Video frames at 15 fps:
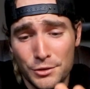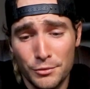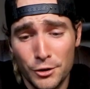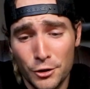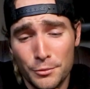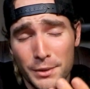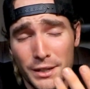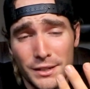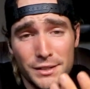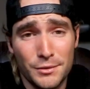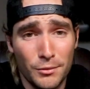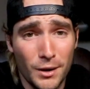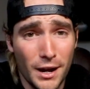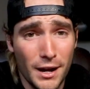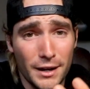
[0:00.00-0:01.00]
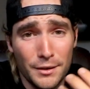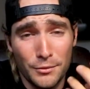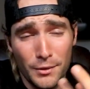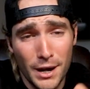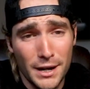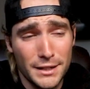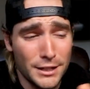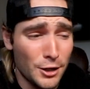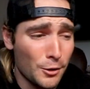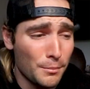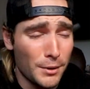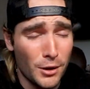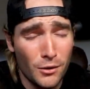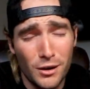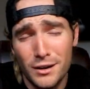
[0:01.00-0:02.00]
rubies, red-tail
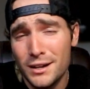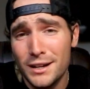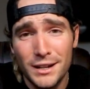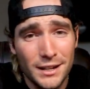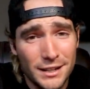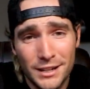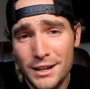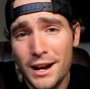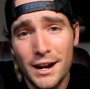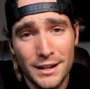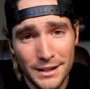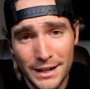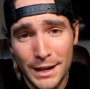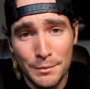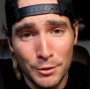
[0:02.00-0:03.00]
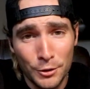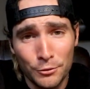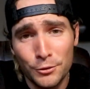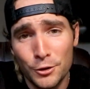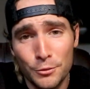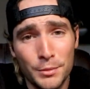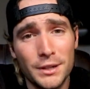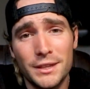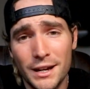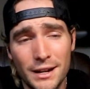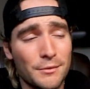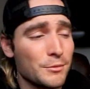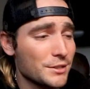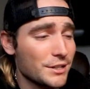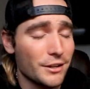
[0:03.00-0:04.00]
boa. You gotta name her Ruby.
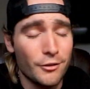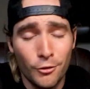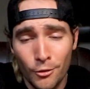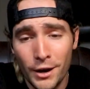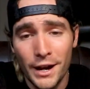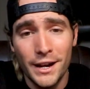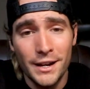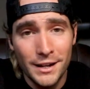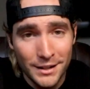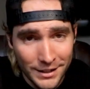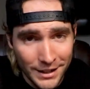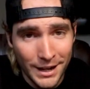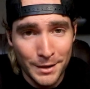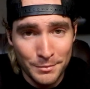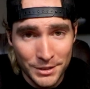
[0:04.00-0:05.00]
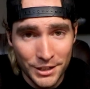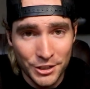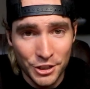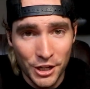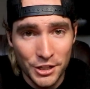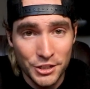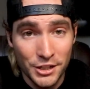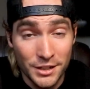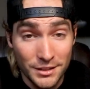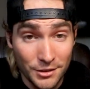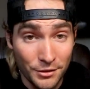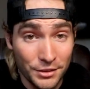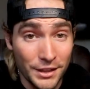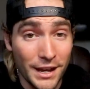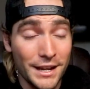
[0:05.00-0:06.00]
That was a great name suggestion,
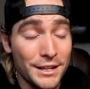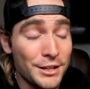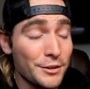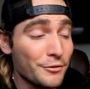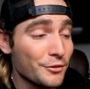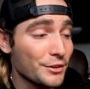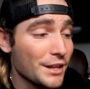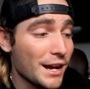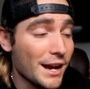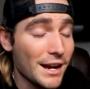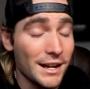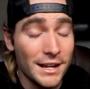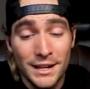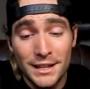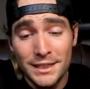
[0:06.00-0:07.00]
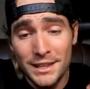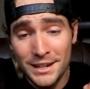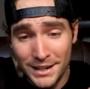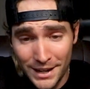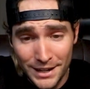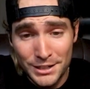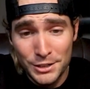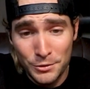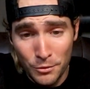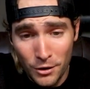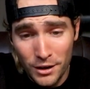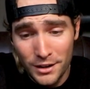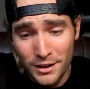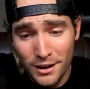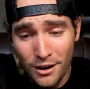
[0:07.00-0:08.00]
so thank you for that. The next
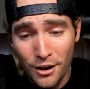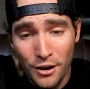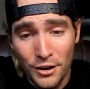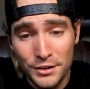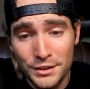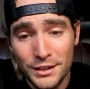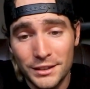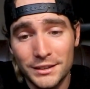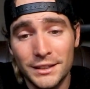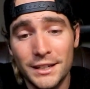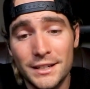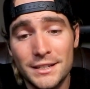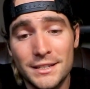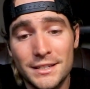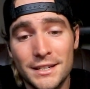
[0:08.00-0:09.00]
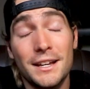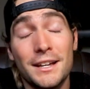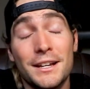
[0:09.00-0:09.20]
one on the list,